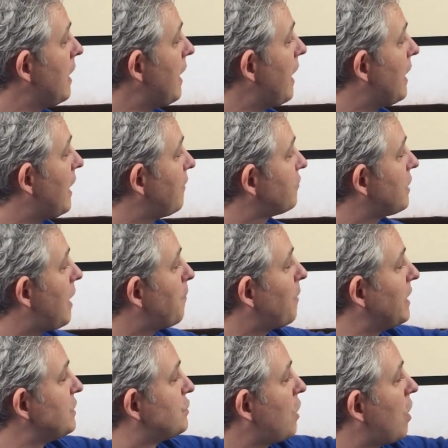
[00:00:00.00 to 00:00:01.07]
and I've got
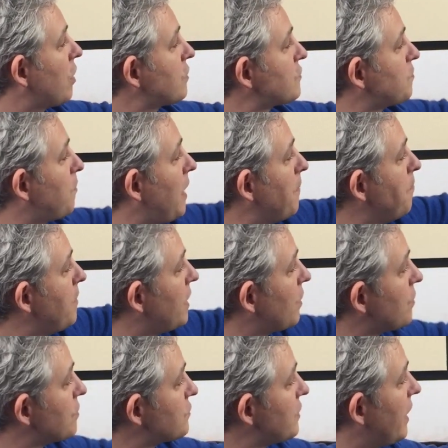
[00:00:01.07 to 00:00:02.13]
my darks, my
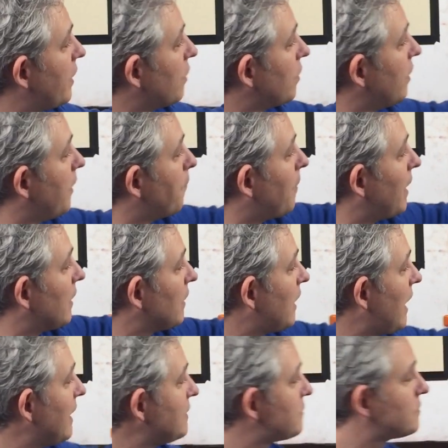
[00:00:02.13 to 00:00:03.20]
middles, and my
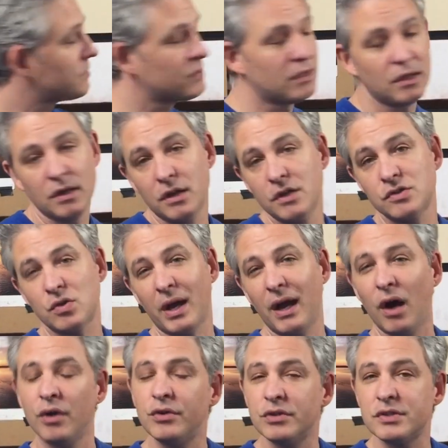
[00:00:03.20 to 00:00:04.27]
lights, so I
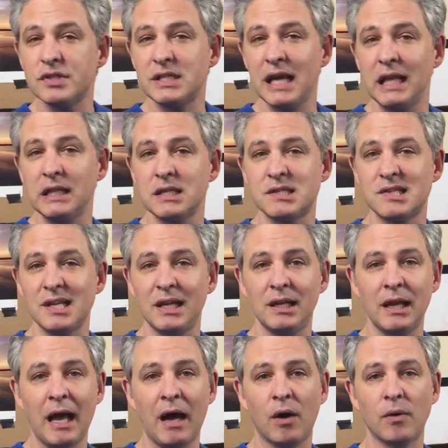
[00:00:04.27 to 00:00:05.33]
understand the scene
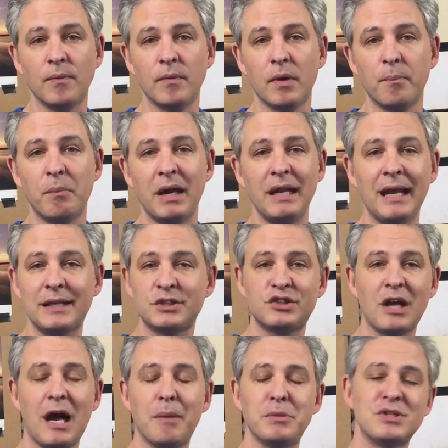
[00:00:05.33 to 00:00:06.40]
now. My next
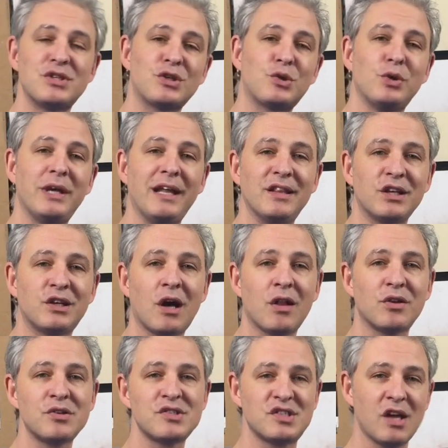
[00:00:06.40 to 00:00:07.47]
job is to create the
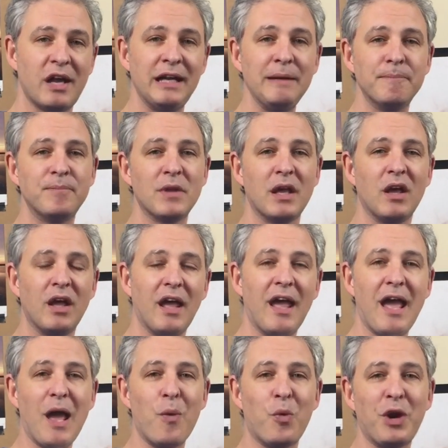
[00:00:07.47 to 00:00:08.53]
color study,
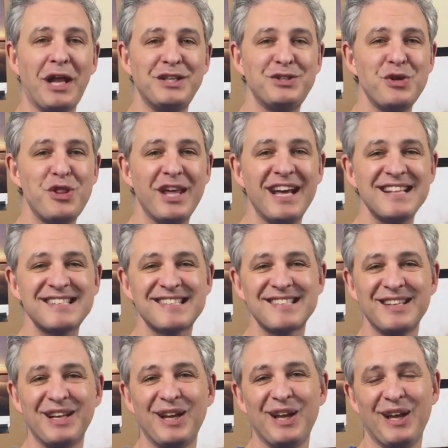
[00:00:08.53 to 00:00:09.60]
and when I do this,
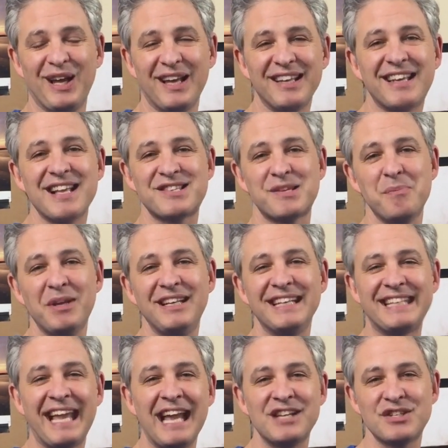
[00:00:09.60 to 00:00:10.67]
get some
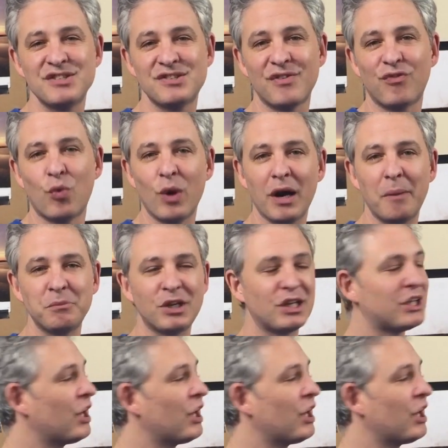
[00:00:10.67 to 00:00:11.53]
indications of where I'm going to